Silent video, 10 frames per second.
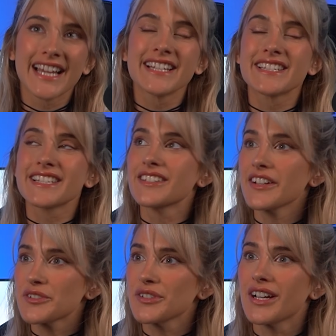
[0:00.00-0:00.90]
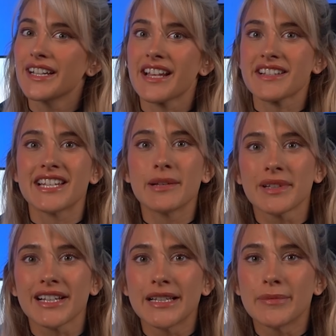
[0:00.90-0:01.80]
Acer's Nitro line has
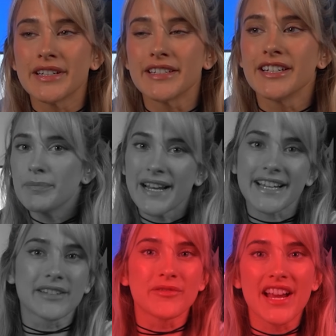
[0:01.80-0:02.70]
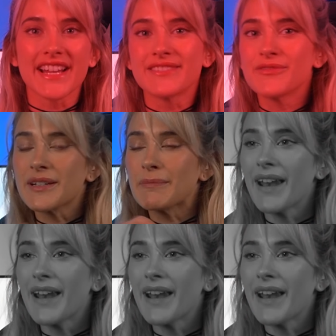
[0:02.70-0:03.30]
typically been black and red and